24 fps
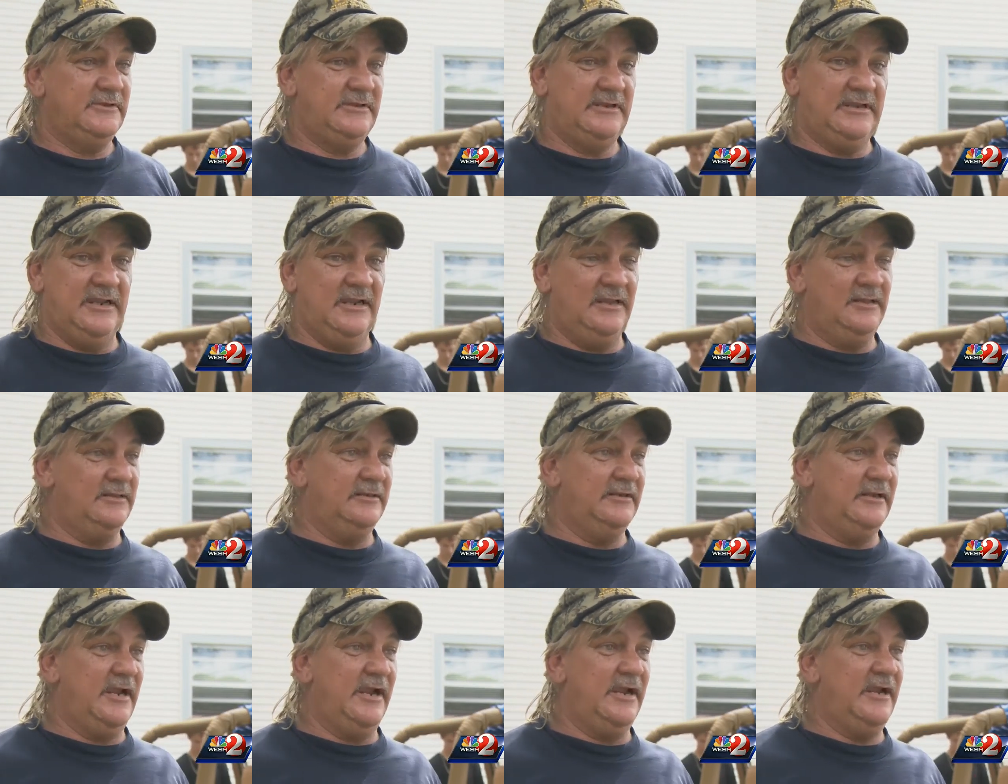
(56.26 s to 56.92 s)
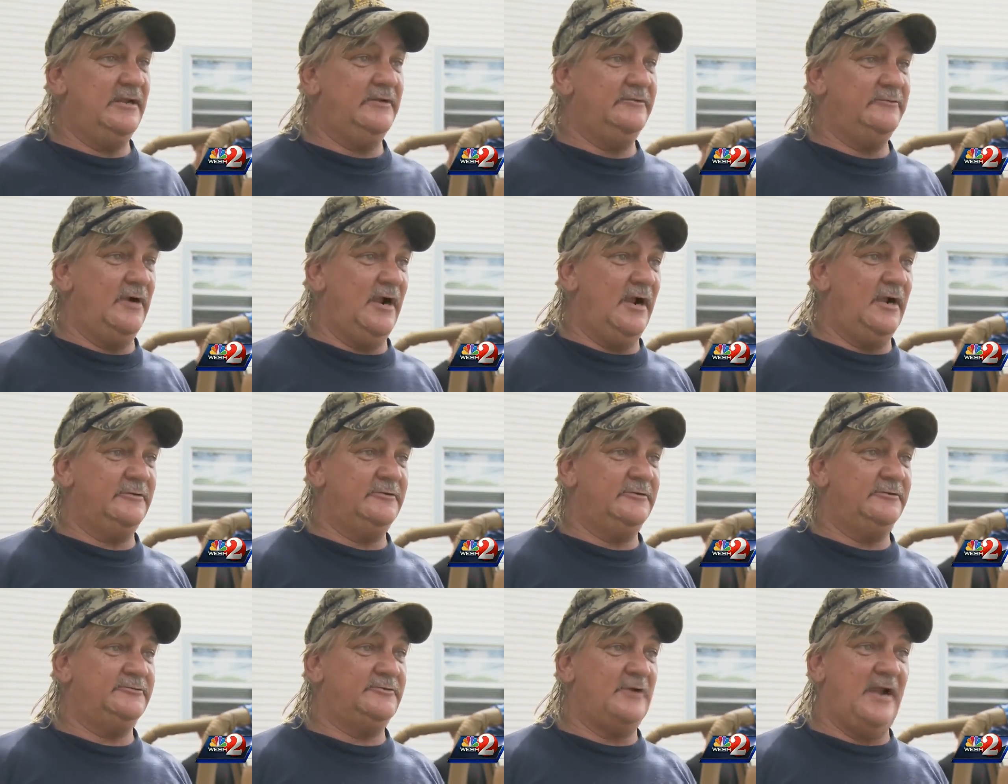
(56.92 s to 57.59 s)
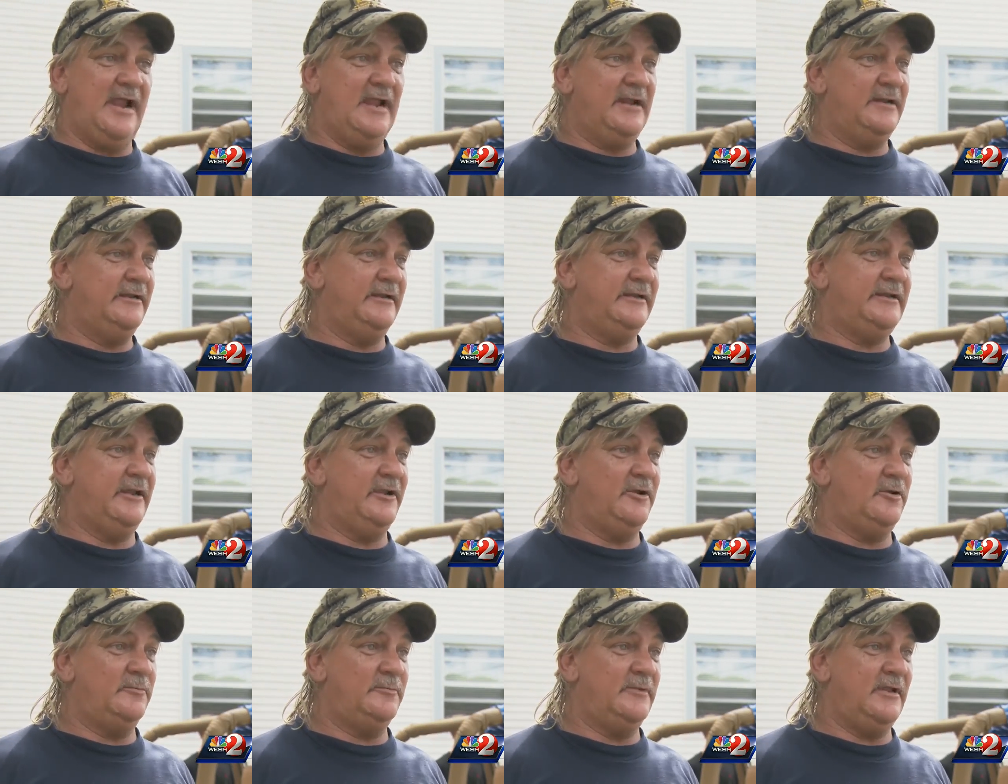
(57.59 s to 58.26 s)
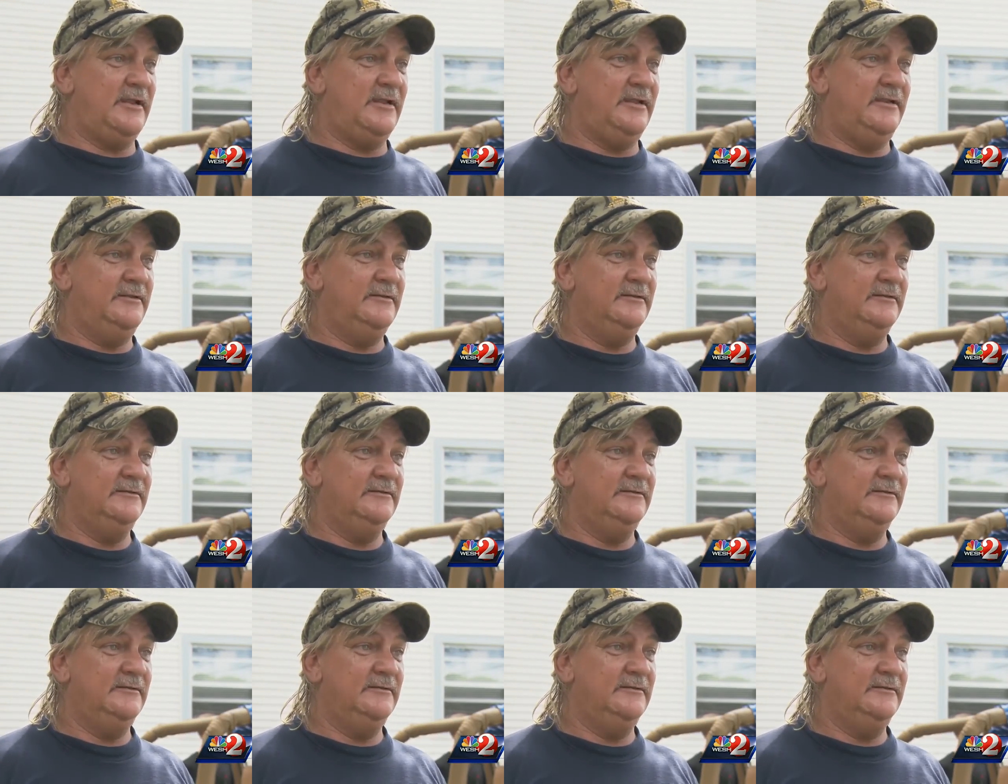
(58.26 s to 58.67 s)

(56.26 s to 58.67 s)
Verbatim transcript: killing Gary and Roger, trying to kill me.